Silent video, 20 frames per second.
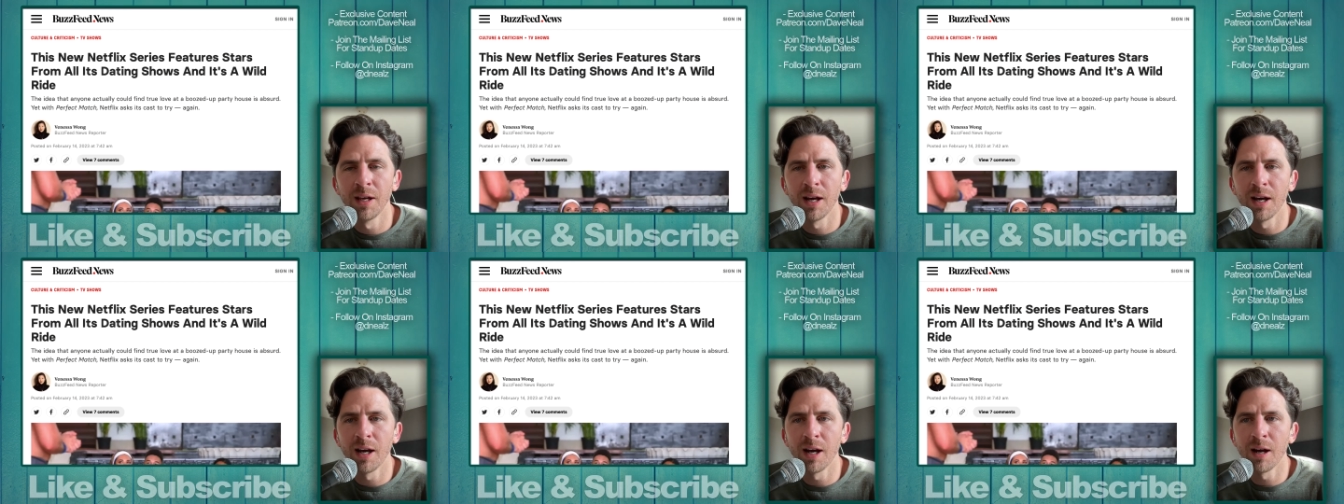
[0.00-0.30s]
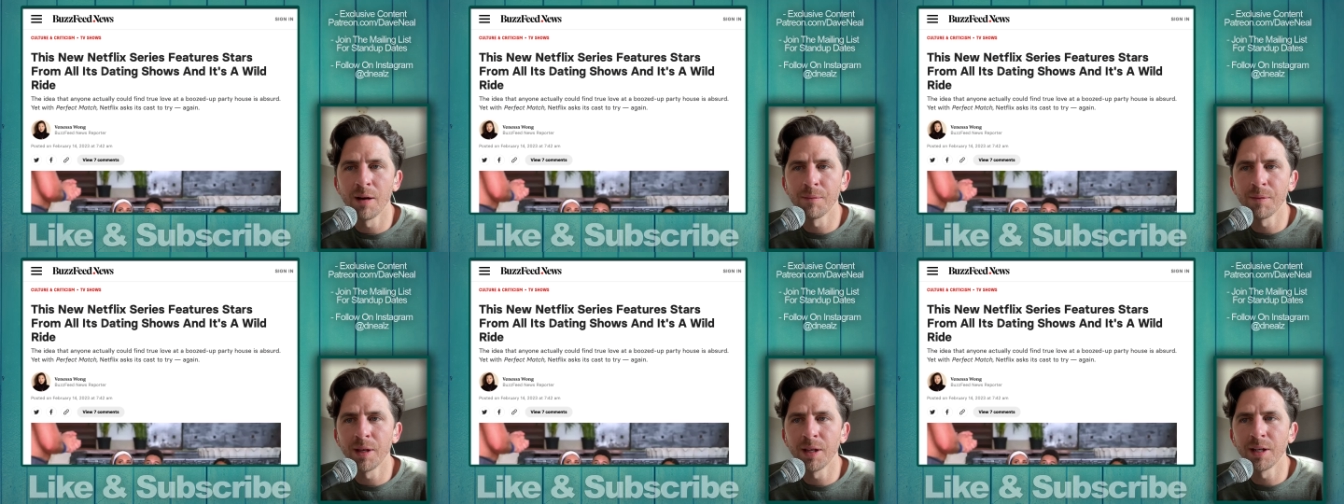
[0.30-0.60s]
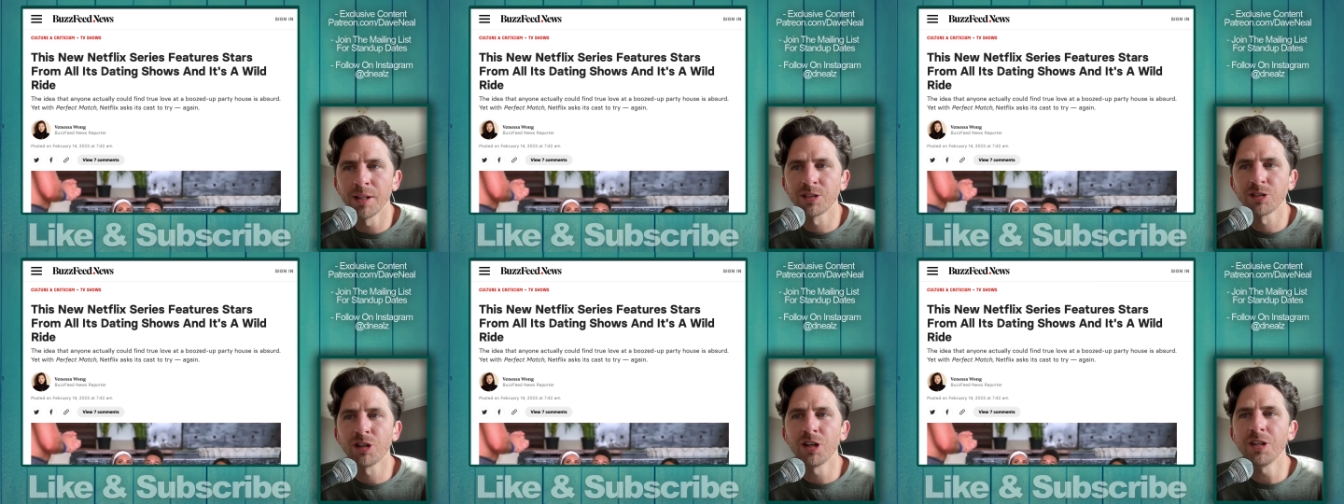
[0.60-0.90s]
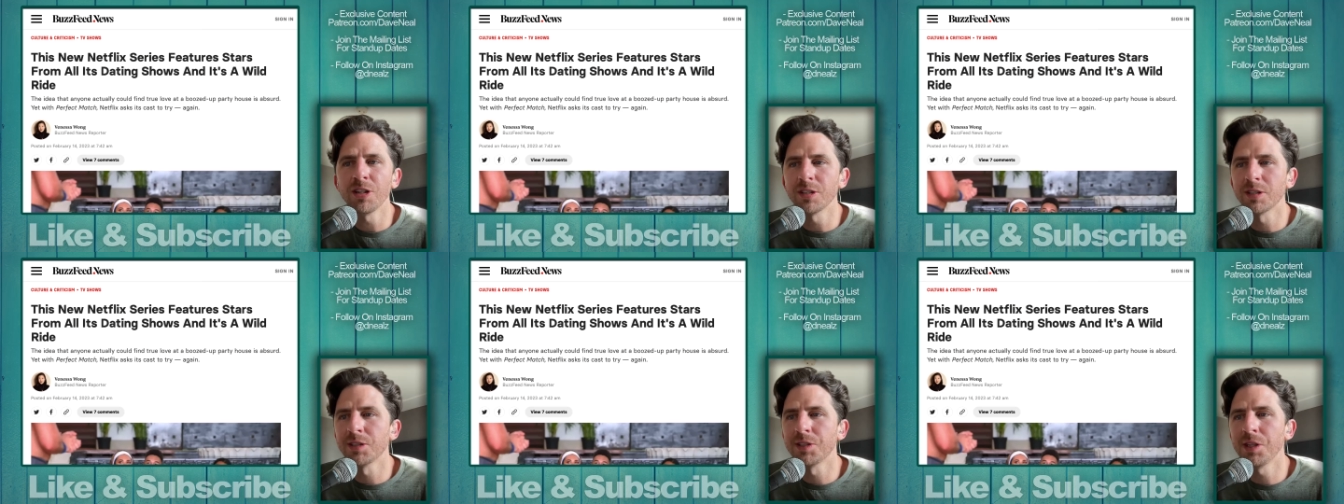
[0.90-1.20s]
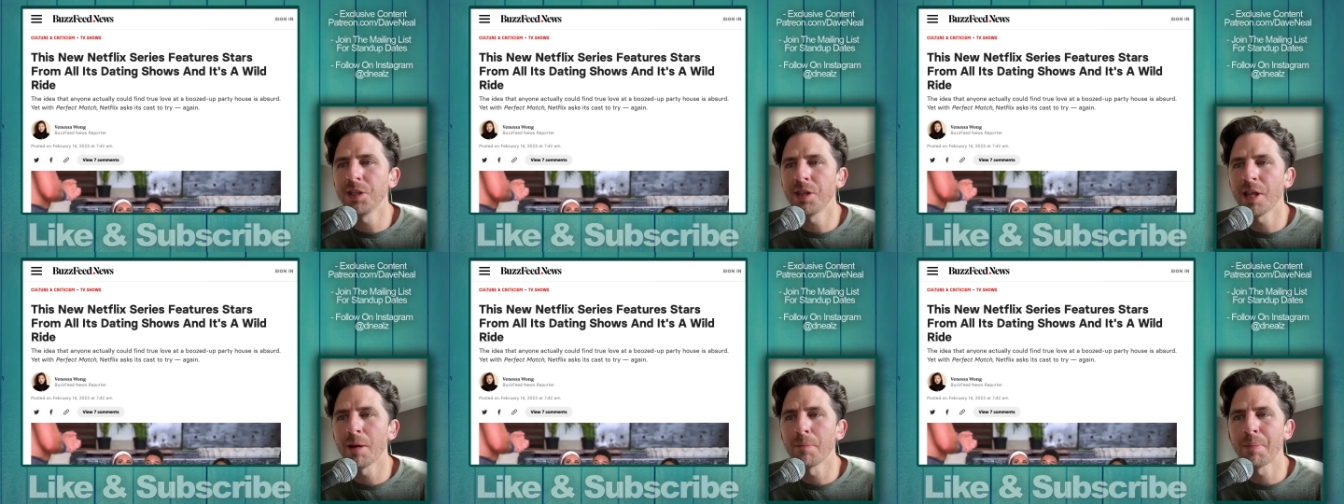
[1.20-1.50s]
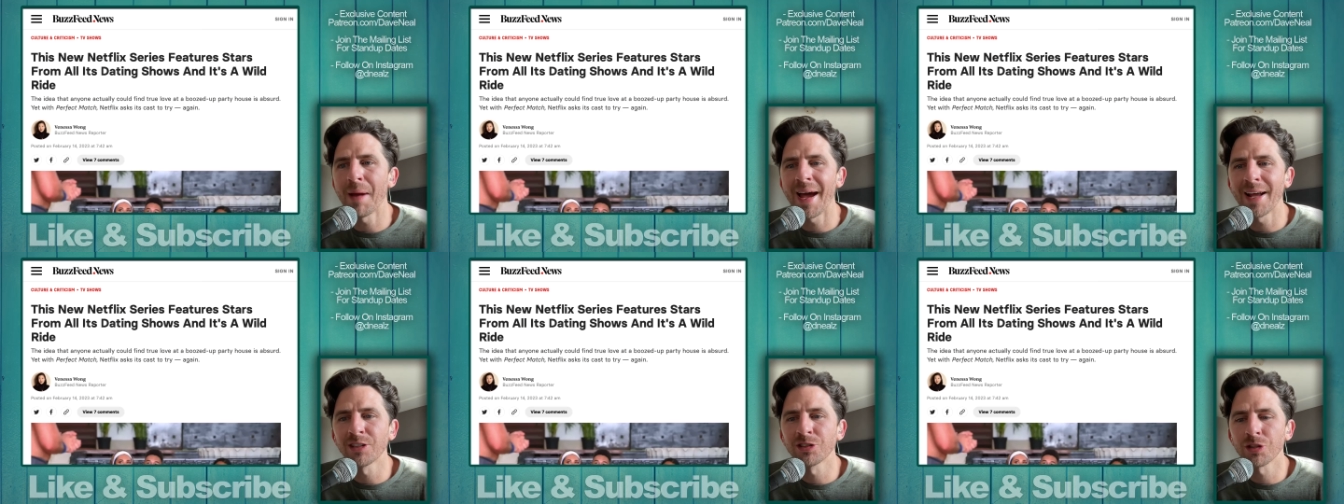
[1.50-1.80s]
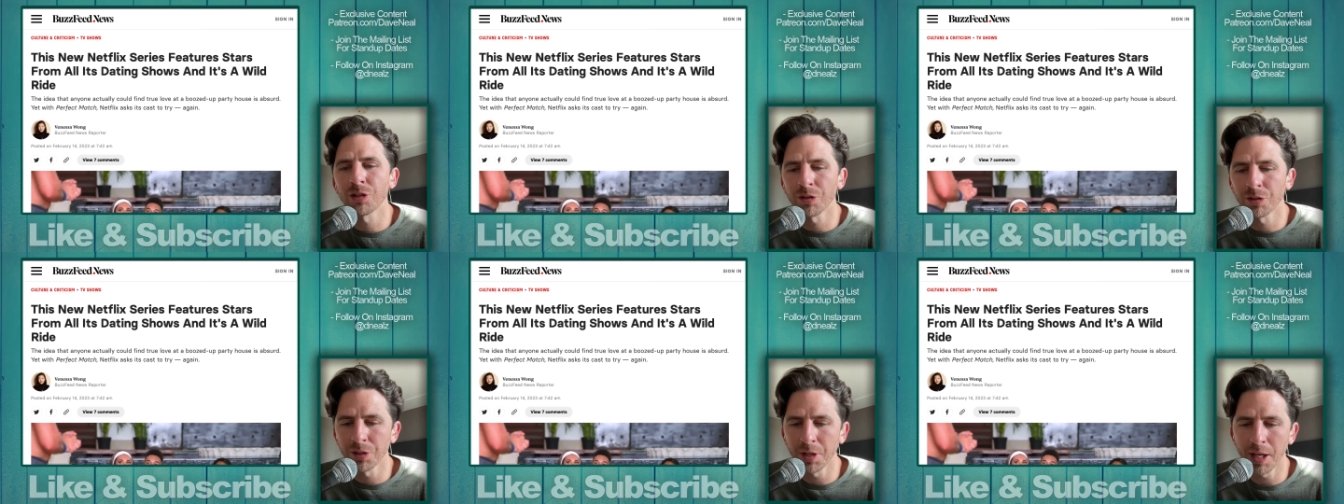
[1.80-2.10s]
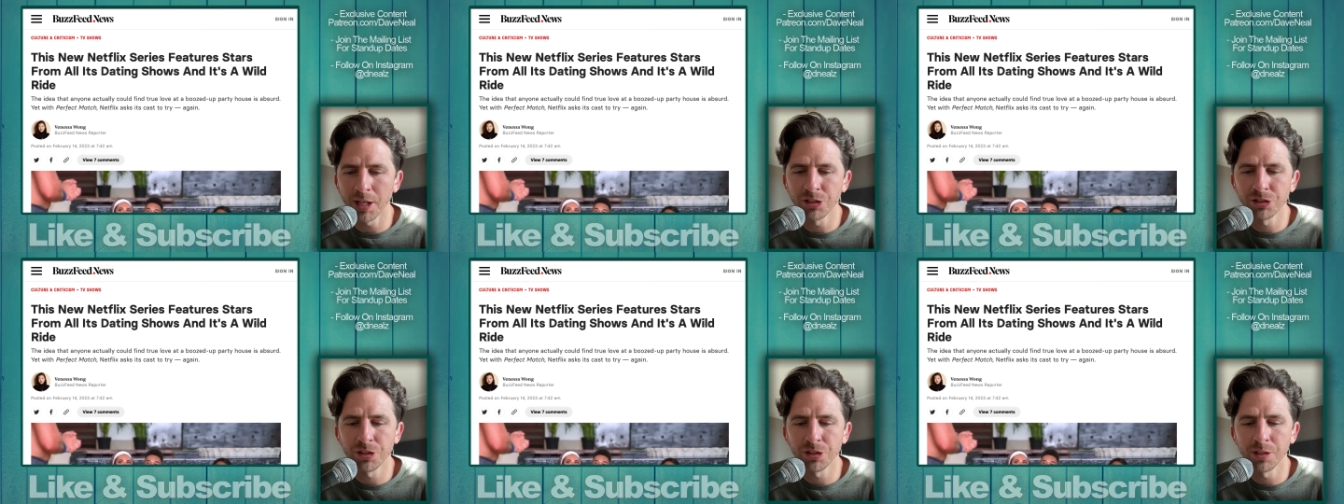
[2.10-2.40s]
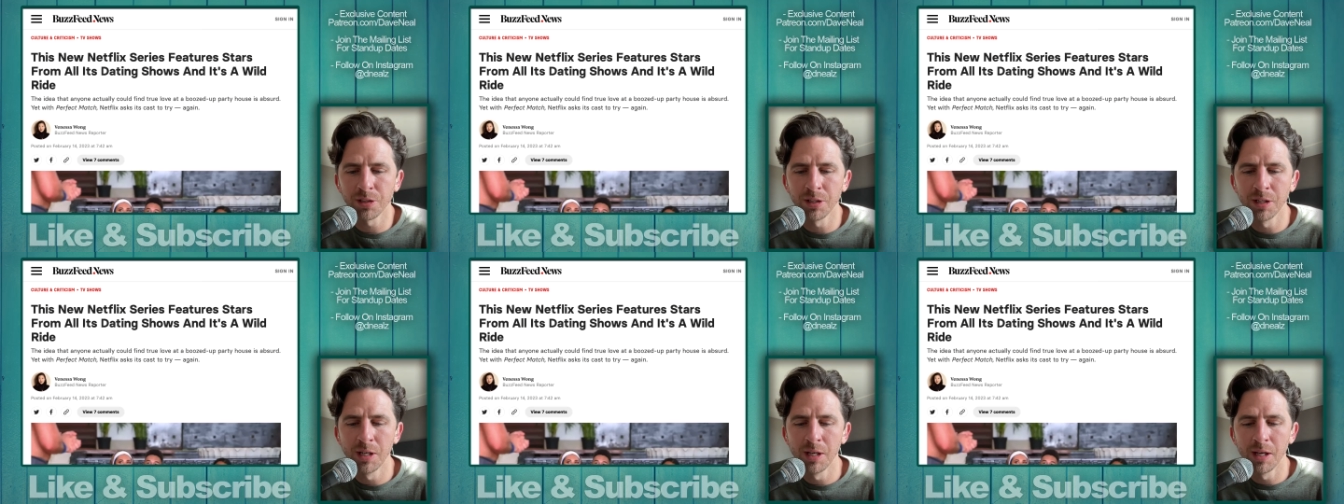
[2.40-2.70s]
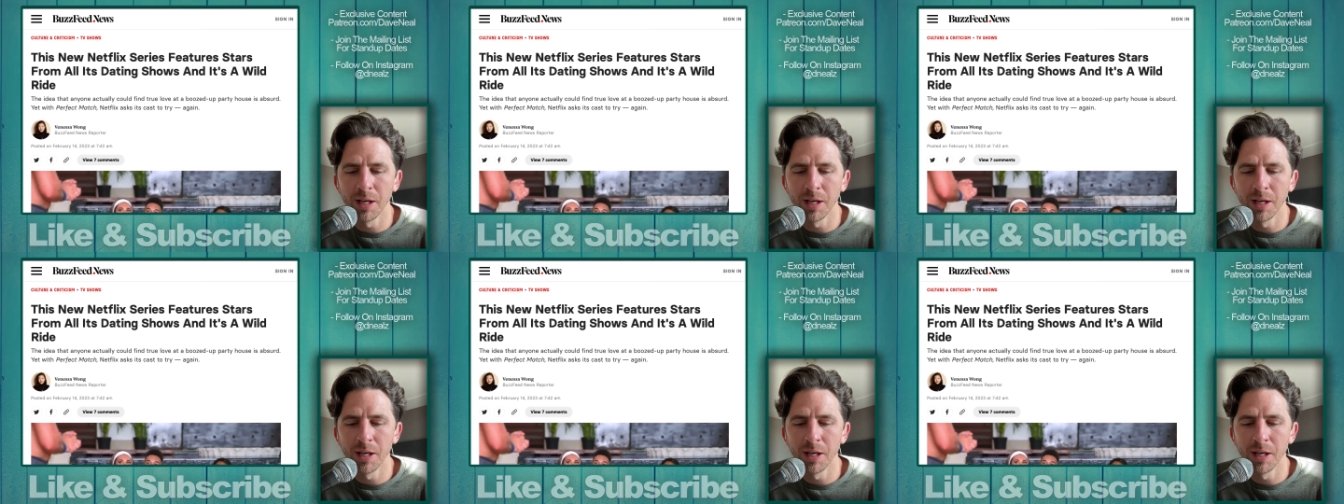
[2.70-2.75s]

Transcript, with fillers: Um, and it's good to see that Bachelor Nation